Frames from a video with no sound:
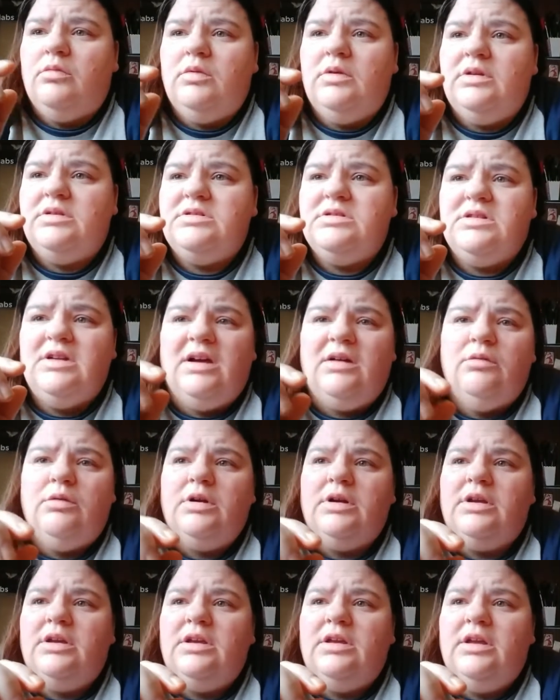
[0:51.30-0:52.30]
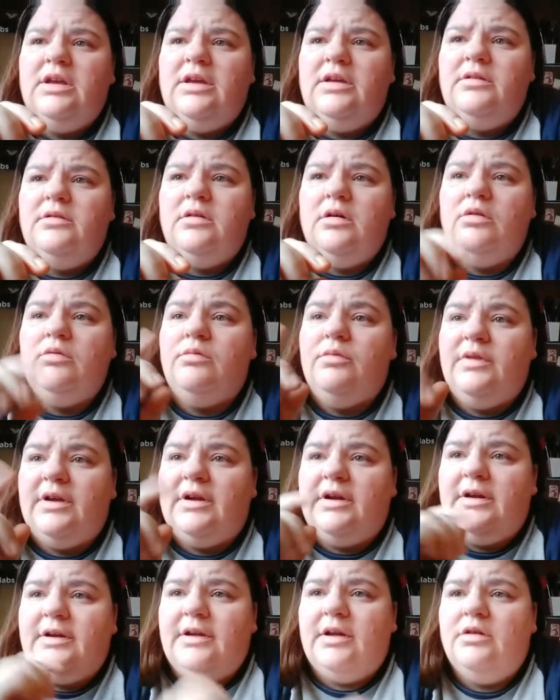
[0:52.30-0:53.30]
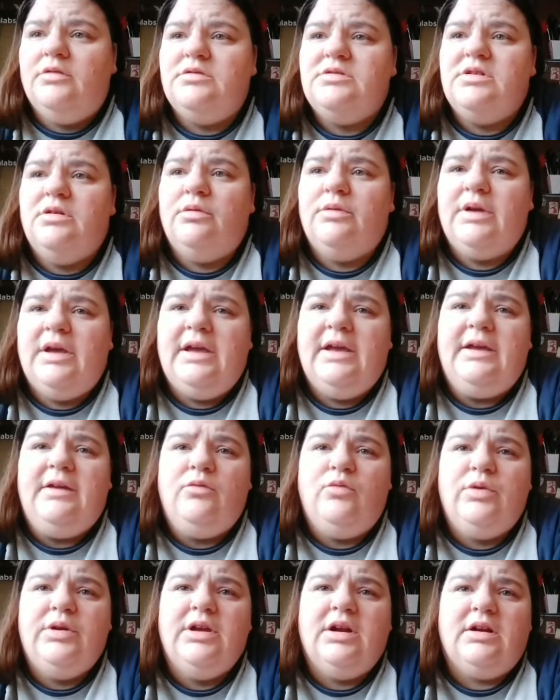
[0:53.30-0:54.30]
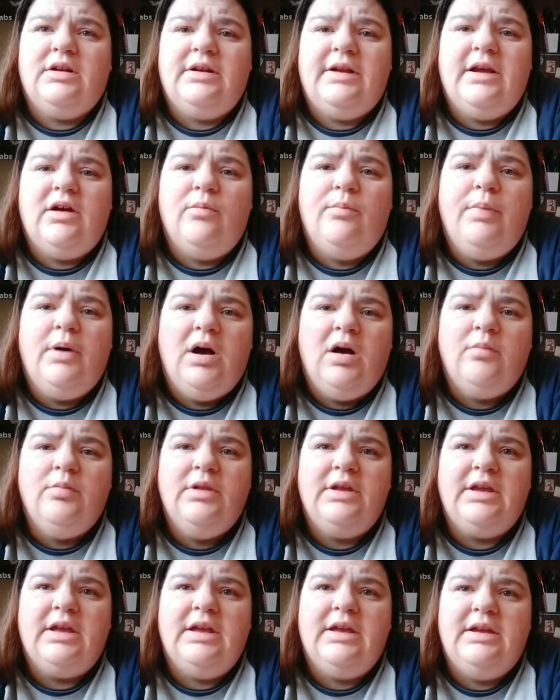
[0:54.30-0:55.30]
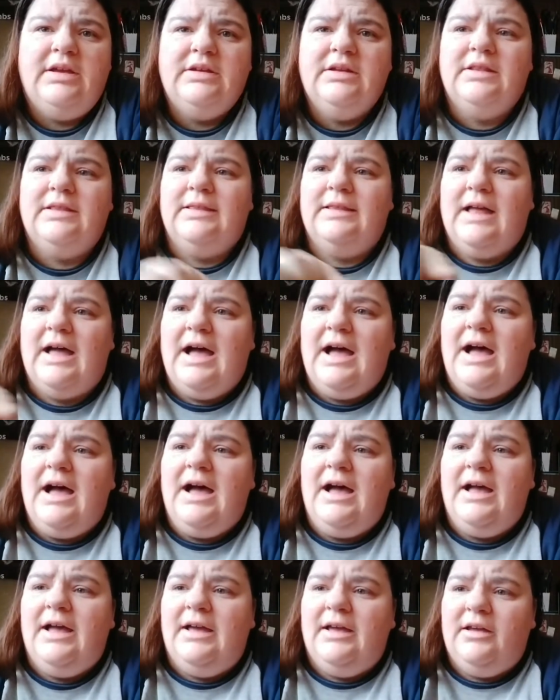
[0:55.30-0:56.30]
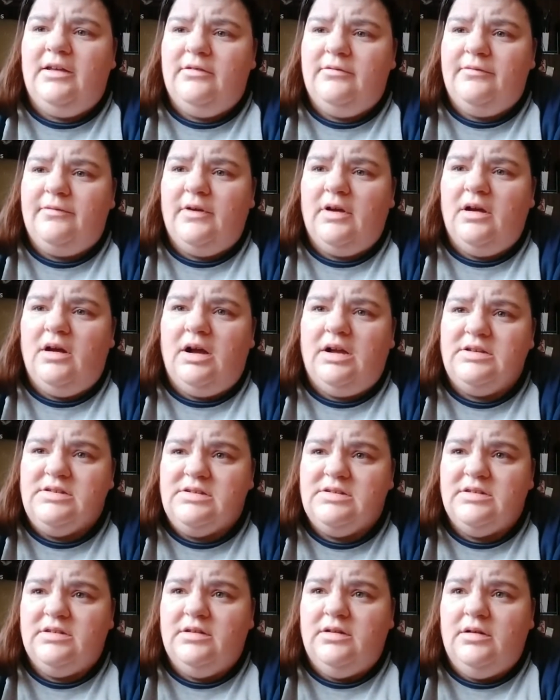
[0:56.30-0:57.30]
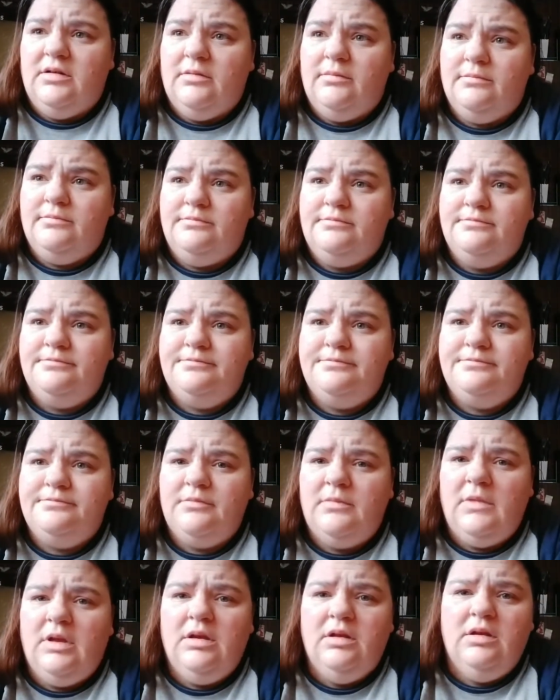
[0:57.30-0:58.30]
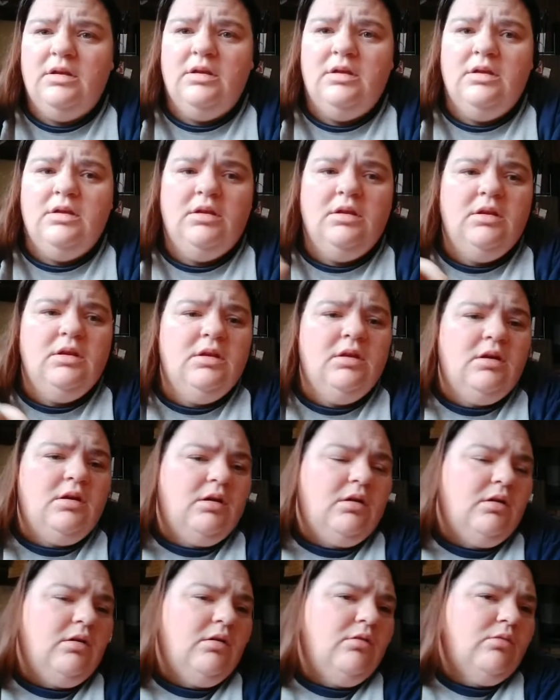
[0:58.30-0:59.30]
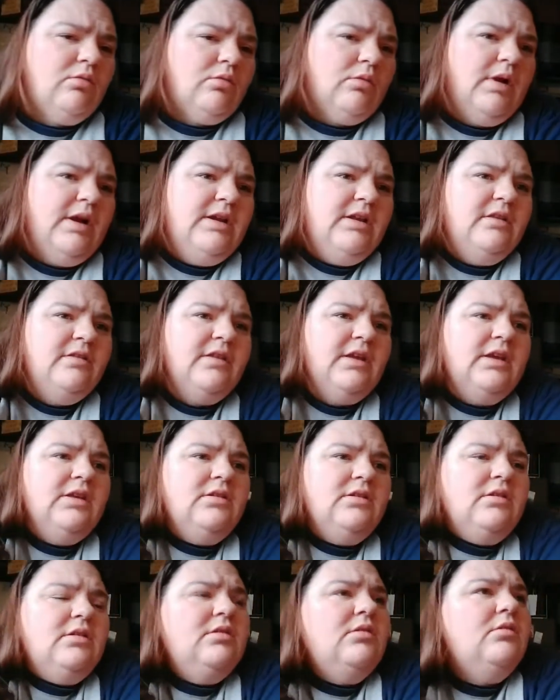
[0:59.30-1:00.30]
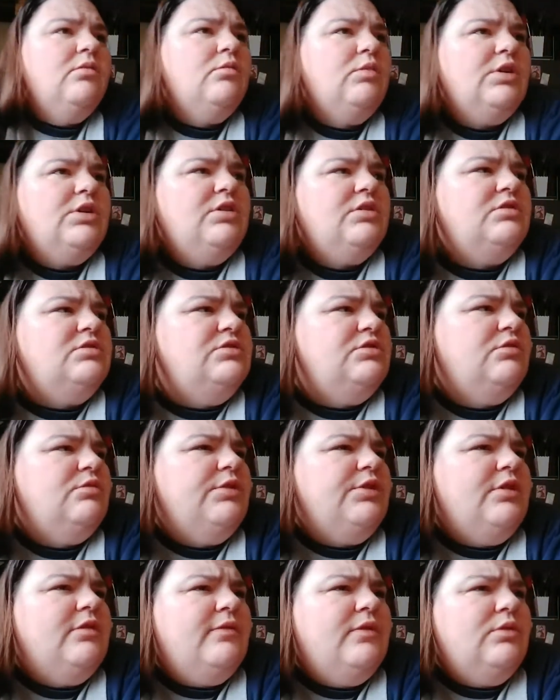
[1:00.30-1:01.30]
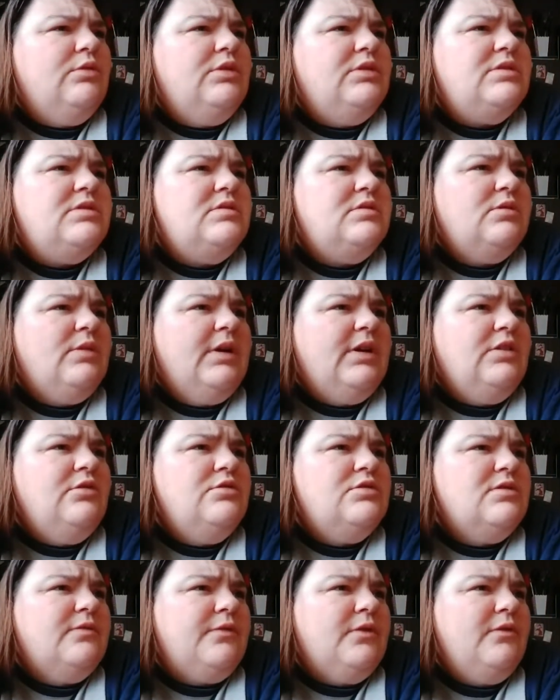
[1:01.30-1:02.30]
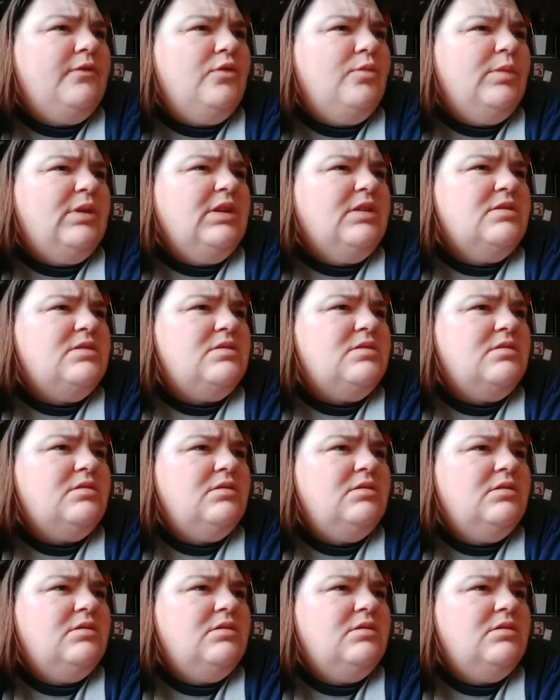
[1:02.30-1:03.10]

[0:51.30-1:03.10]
it's not working yet. Oh, there it goes. Okay, we are now public and live. Awesome. Alrighty then. Do you know where your phone is? So I can use it for a few minutes.